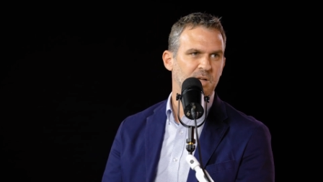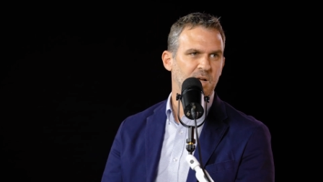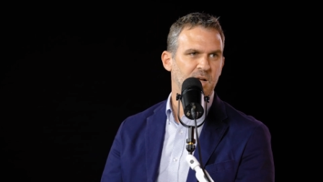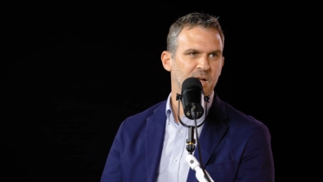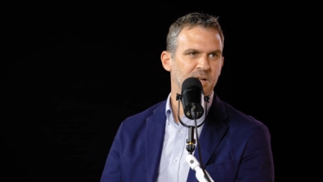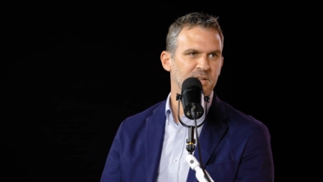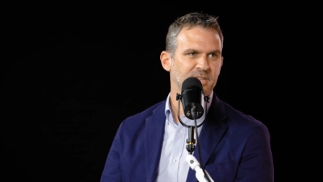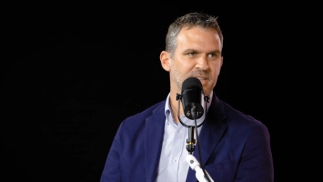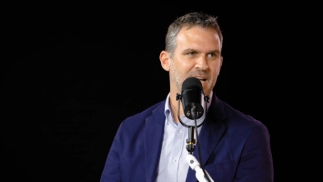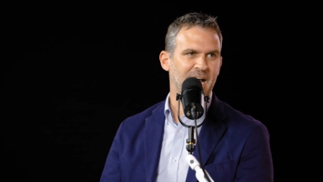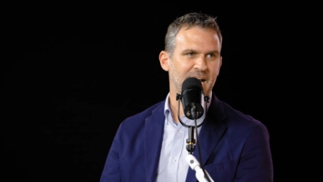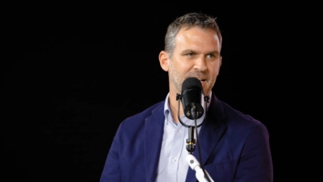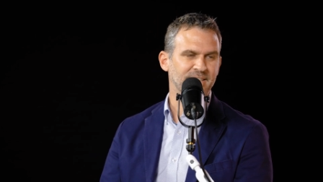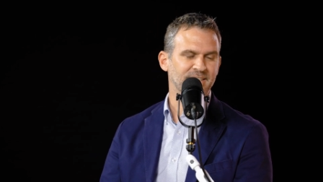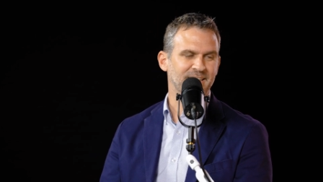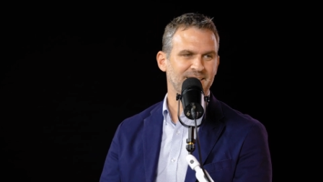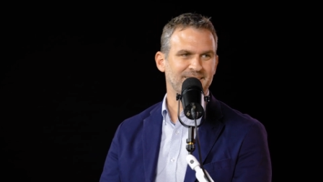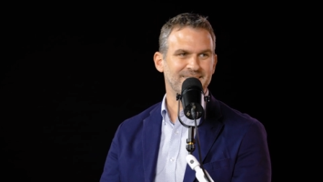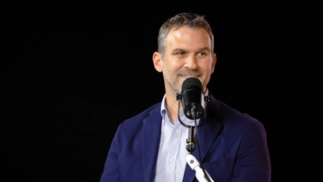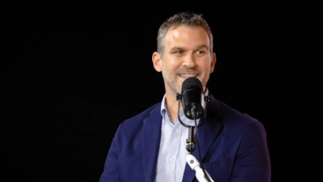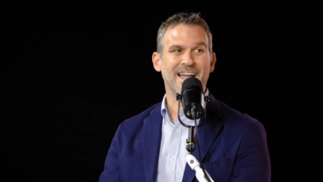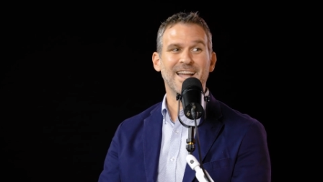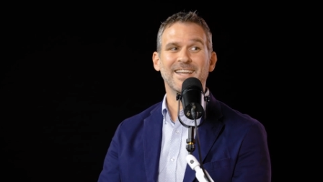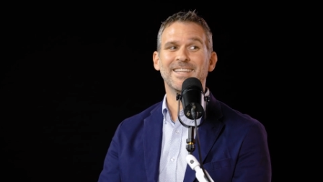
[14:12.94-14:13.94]
tasks.
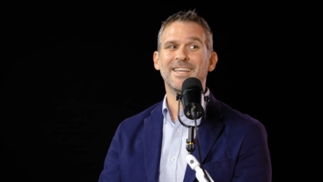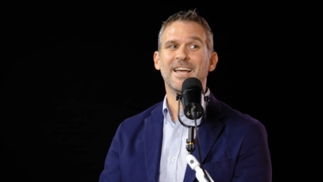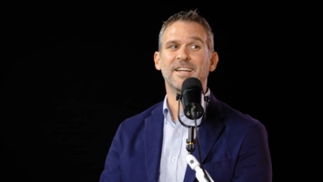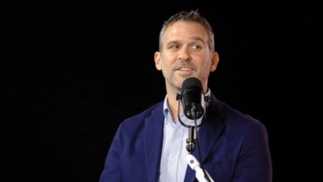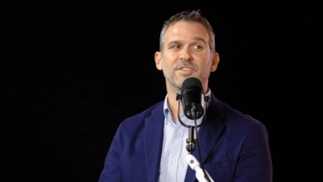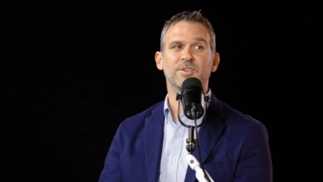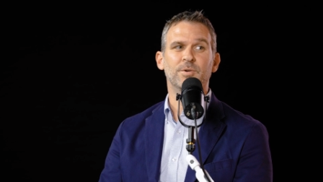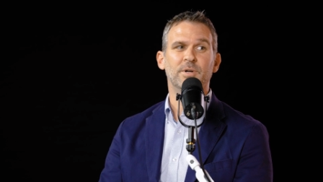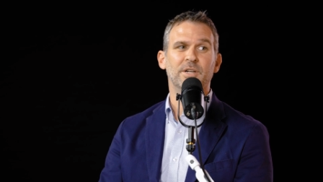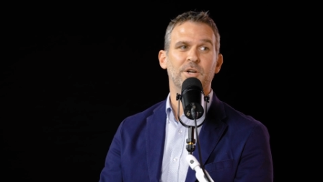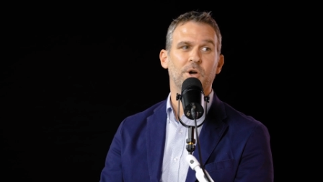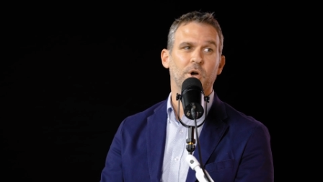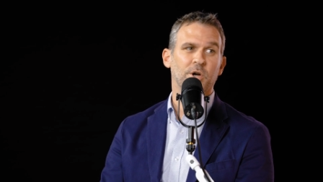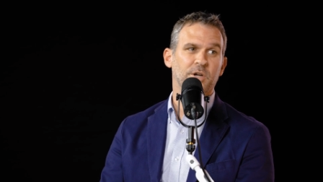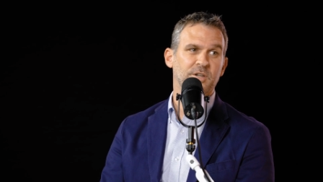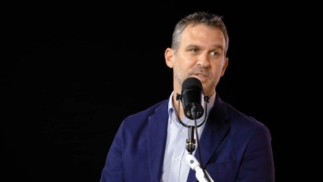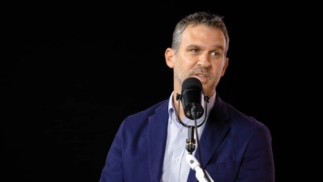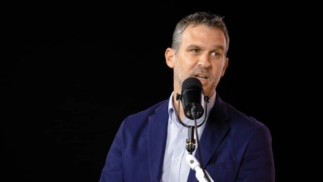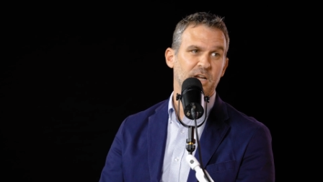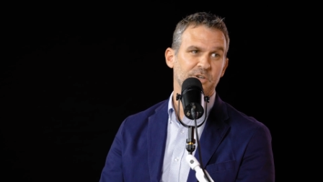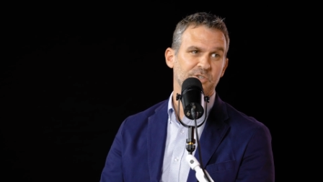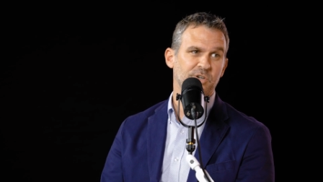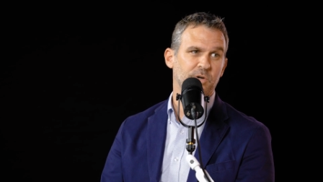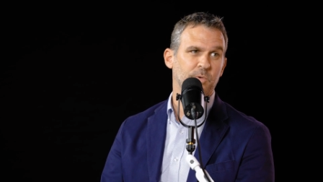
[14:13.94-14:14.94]
It's not yet doing
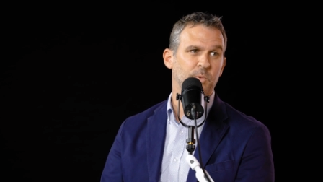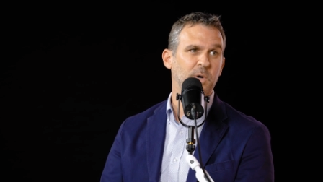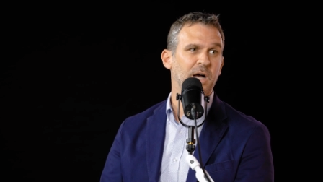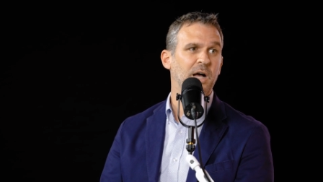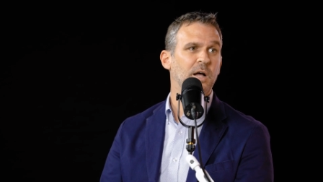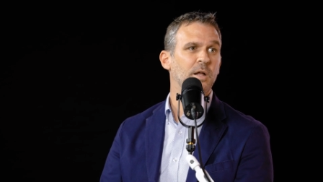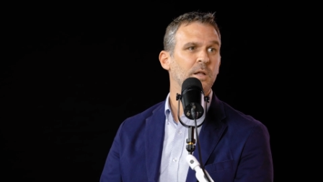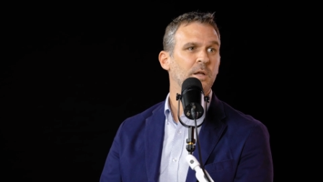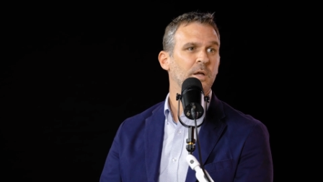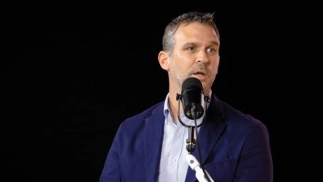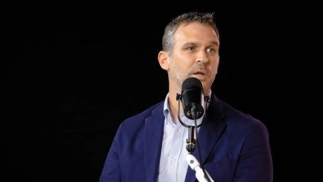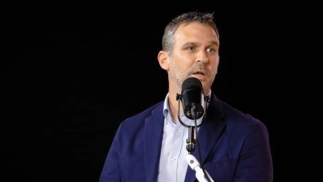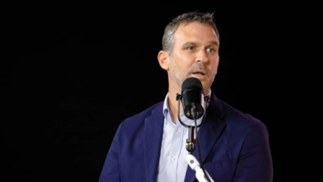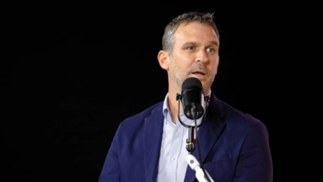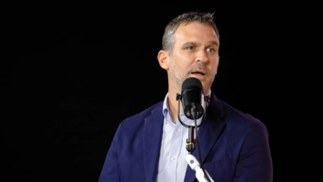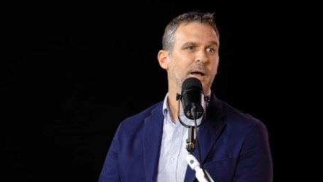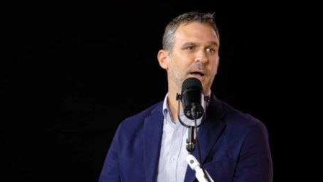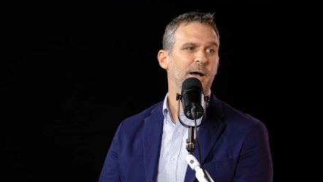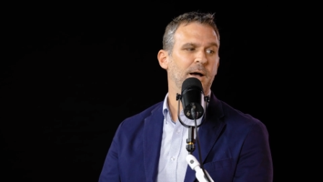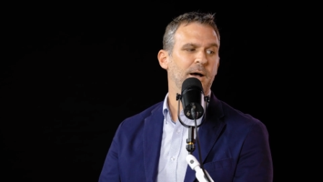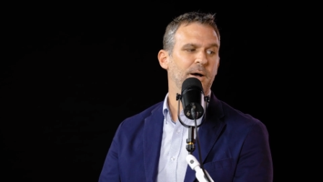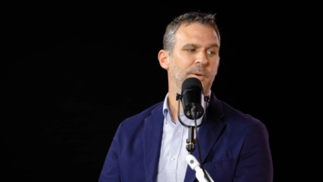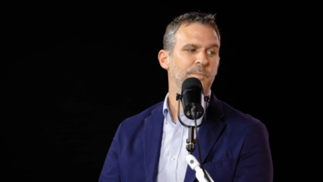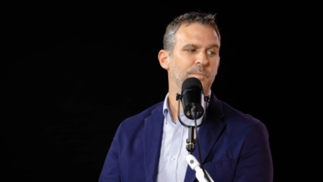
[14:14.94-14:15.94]
architecture well,
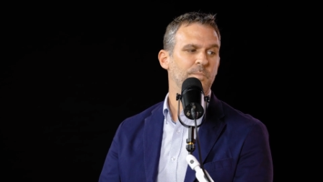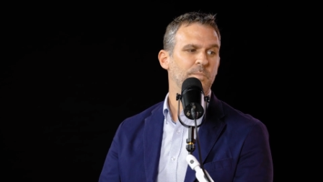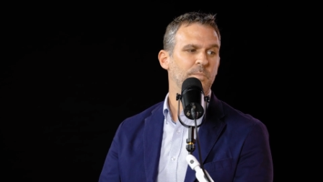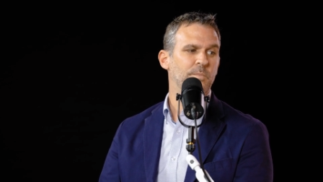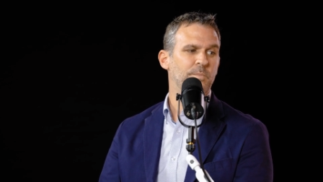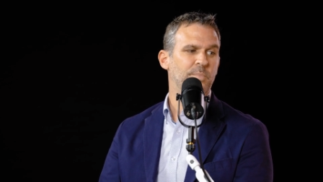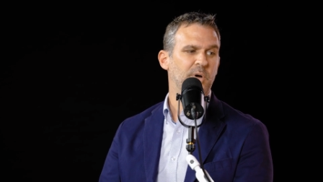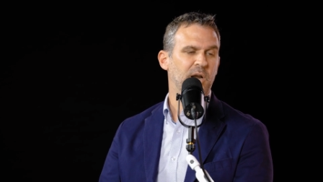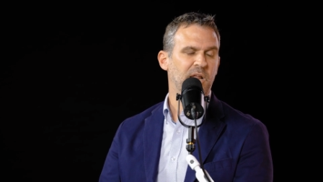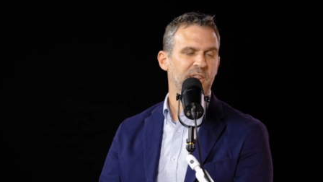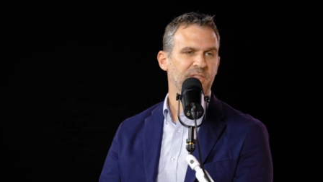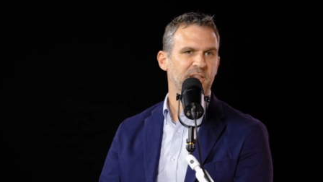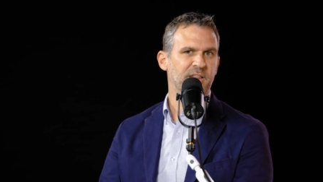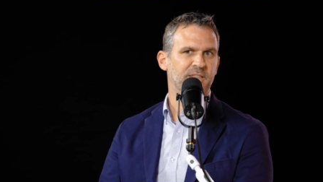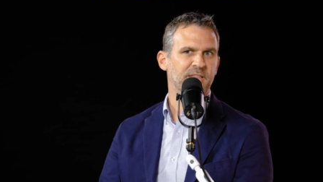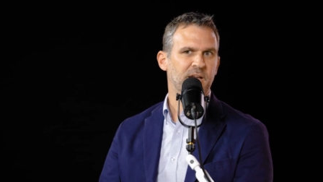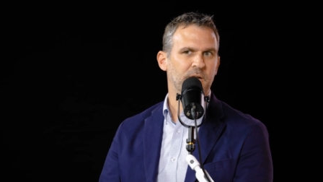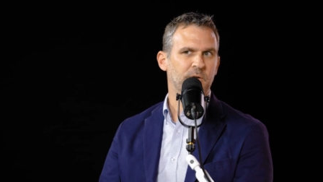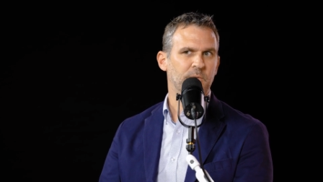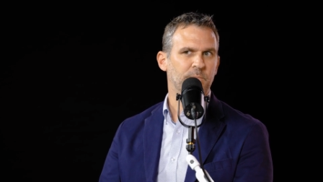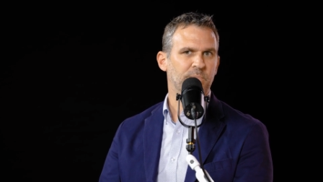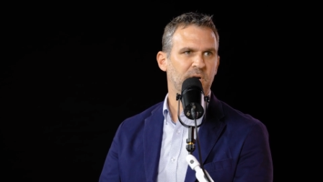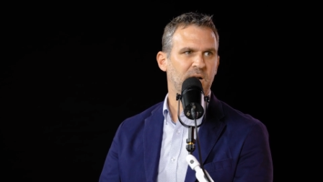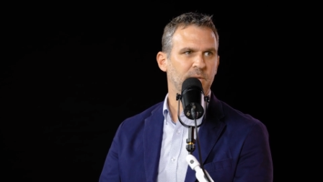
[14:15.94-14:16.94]
but I think
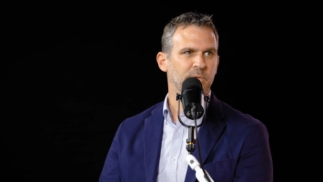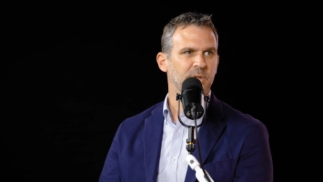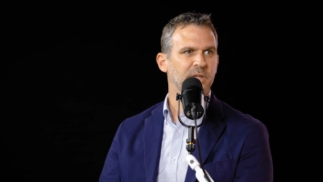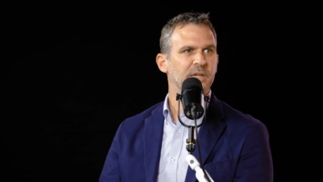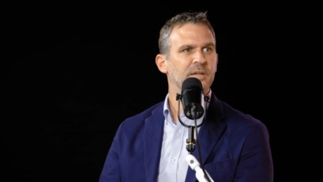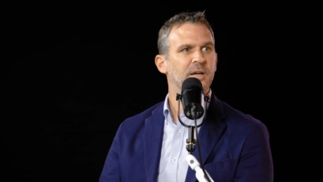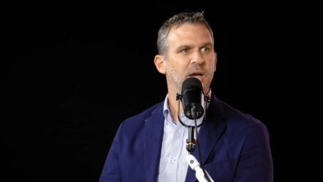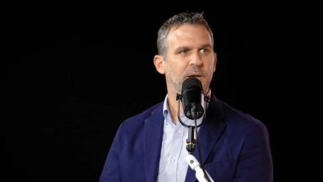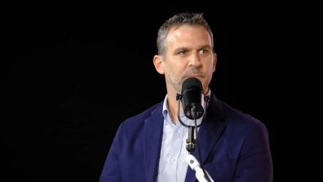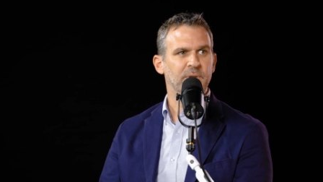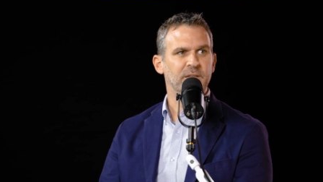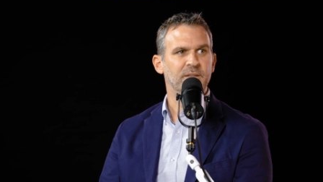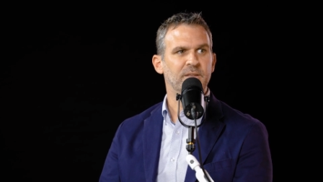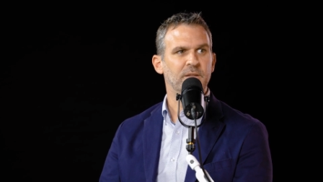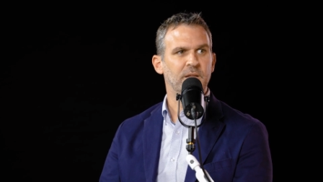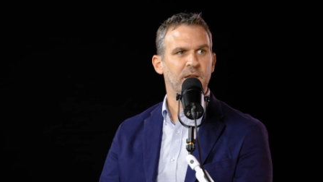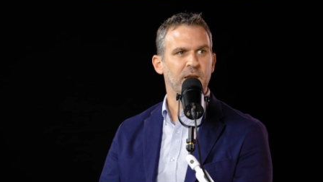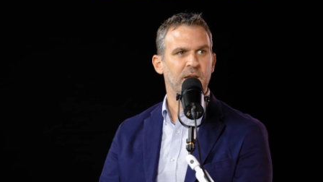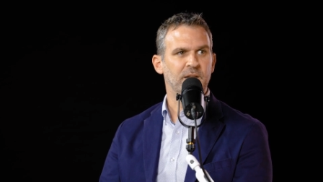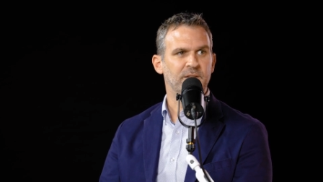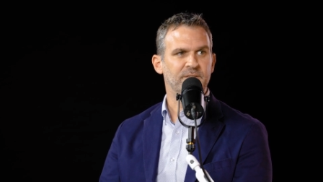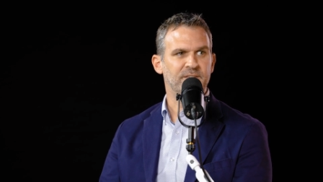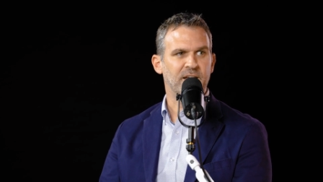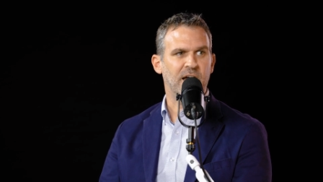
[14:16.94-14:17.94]
that'll probably come
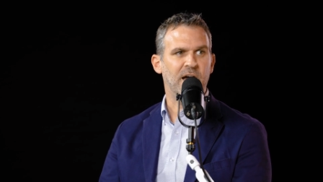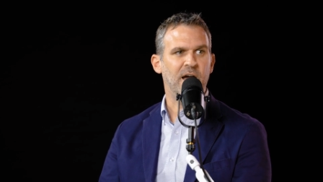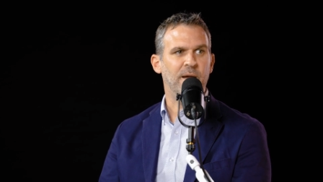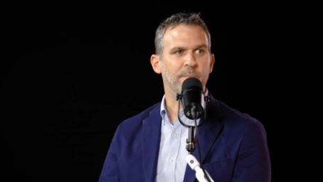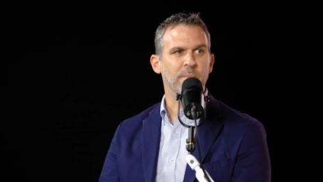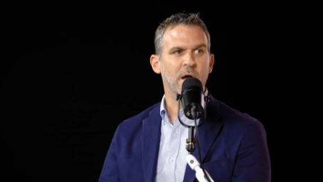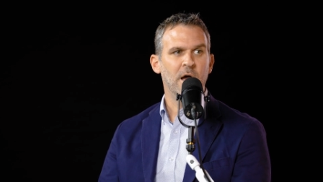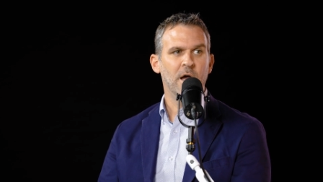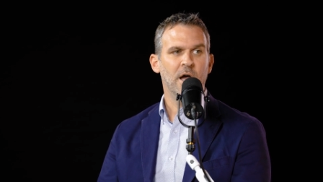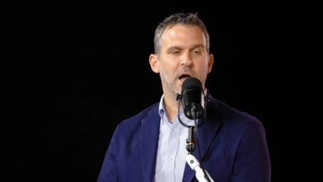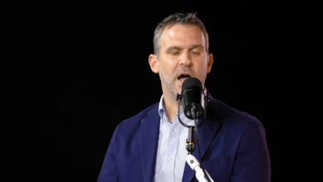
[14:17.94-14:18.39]
in time.